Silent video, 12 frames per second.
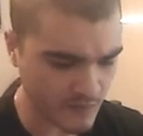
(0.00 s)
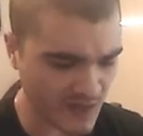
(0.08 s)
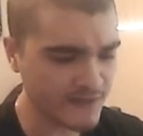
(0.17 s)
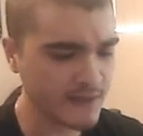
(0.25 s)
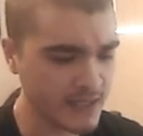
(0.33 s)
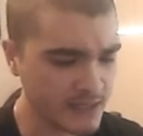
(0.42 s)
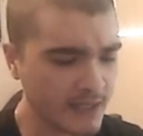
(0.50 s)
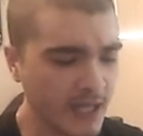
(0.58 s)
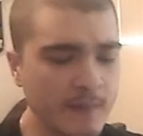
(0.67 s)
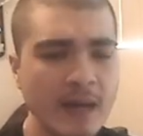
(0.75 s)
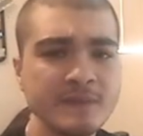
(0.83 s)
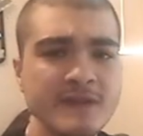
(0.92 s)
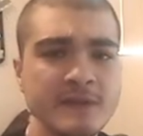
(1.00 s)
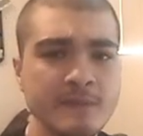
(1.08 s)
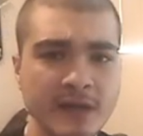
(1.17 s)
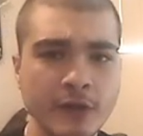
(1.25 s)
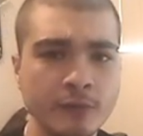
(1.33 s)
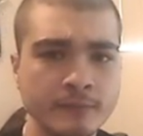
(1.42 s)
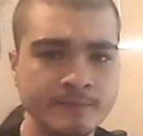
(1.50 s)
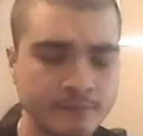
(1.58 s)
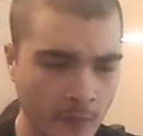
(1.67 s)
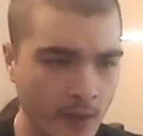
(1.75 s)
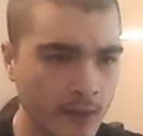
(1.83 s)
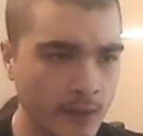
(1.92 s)
The in-game update menu,
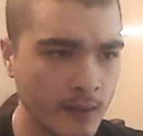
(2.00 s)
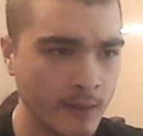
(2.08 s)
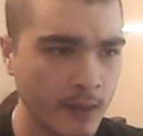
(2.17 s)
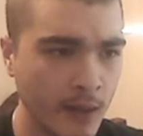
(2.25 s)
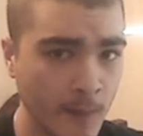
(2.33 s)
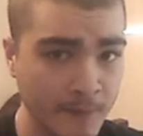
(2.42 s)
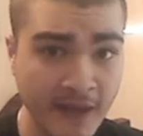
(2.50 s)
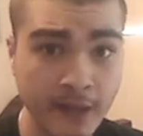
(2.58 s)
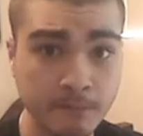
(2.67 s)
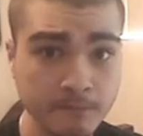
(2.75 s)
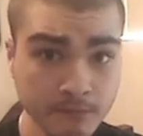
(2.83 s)
update it.